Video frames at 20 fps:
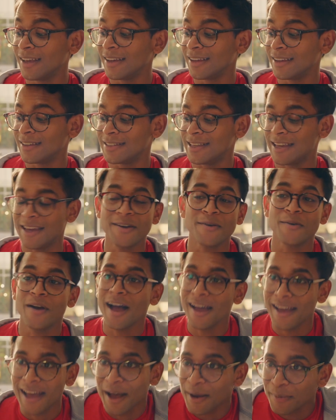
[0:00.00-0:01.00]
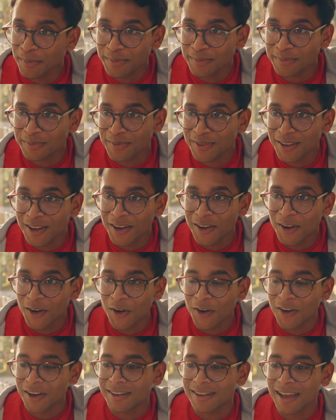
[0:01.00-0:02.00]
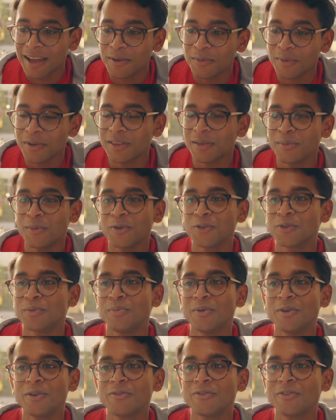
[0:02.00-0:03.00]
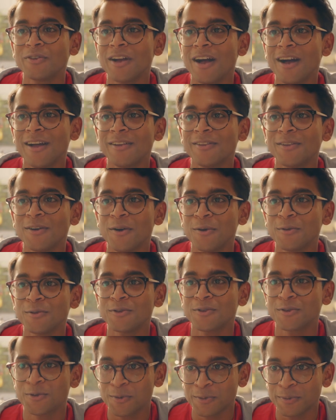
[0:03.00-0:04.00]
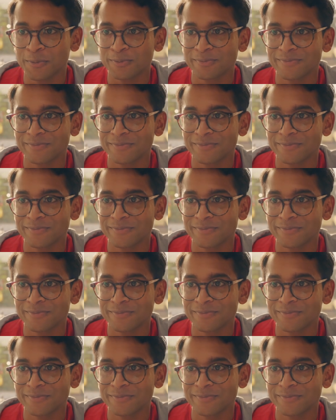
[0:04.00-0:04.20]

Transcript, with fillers: because here I am, on a date with the most beautiful girl in the whole school.